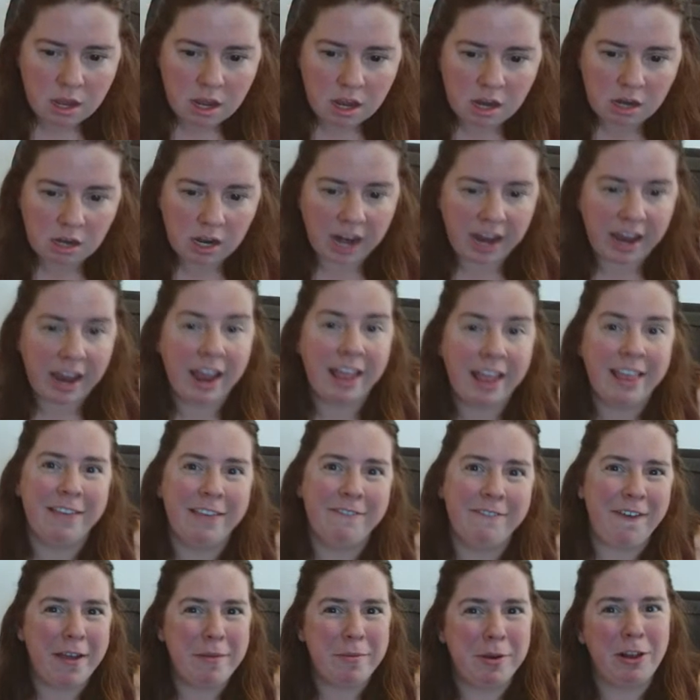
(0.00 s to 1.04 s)
All right, and the
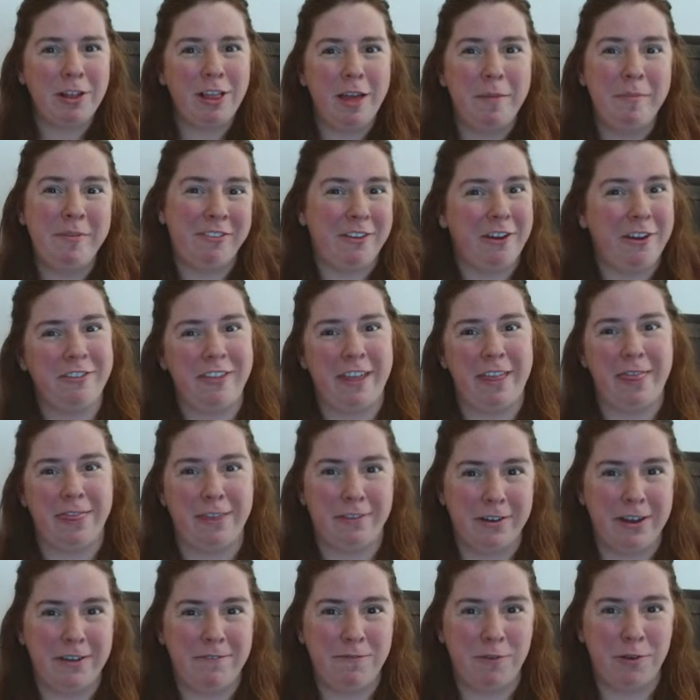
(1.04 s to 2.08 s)
Fiber Club starts at
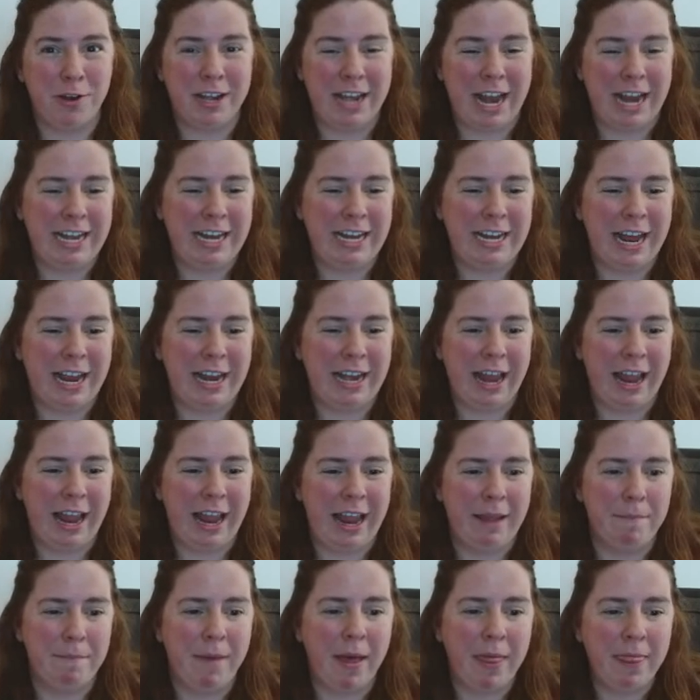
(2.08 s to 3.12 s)
$34.99 a
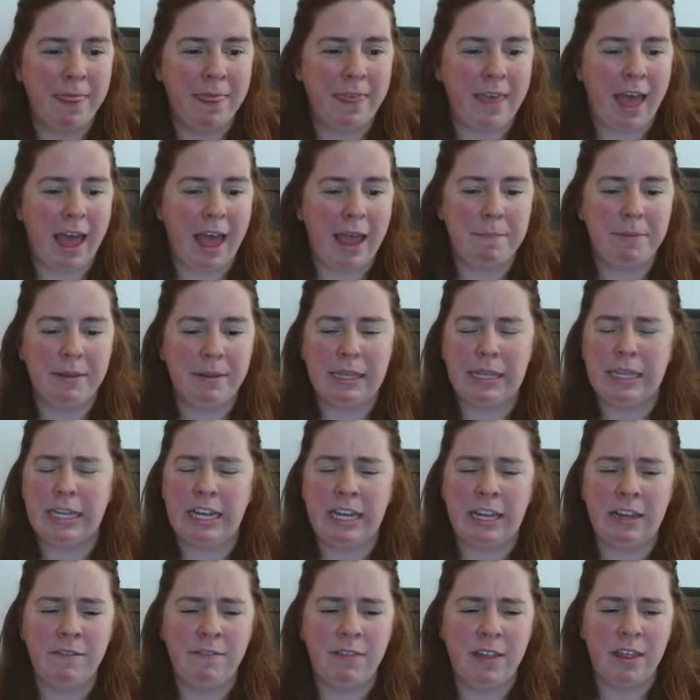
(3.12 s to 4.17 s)
month. I
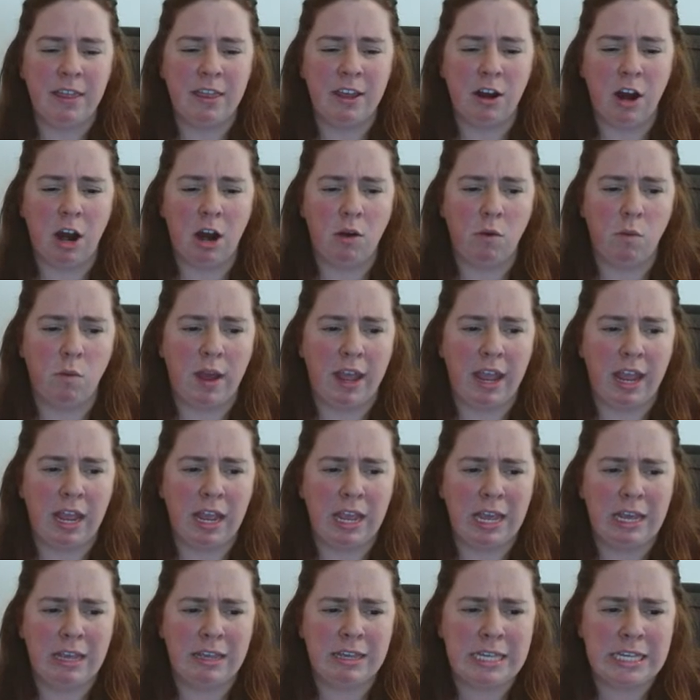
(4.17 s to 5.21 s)
believe that there are
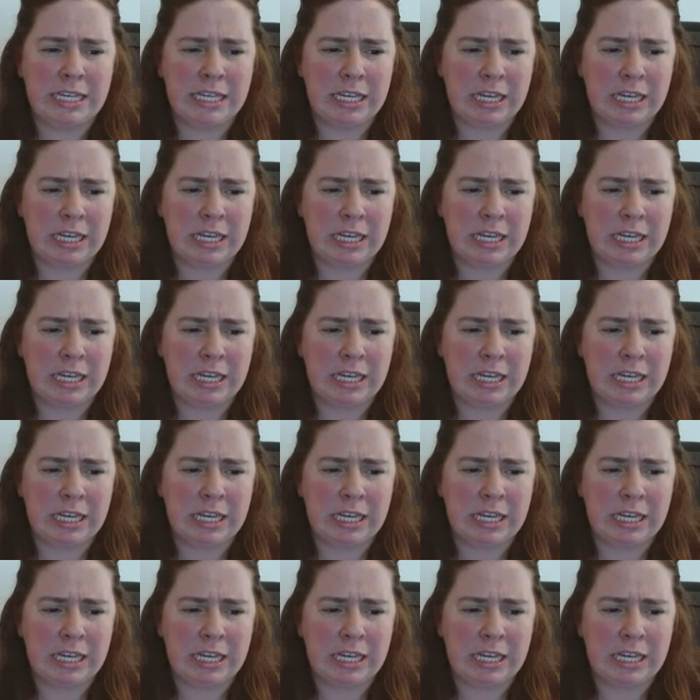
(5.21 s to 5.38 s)
ways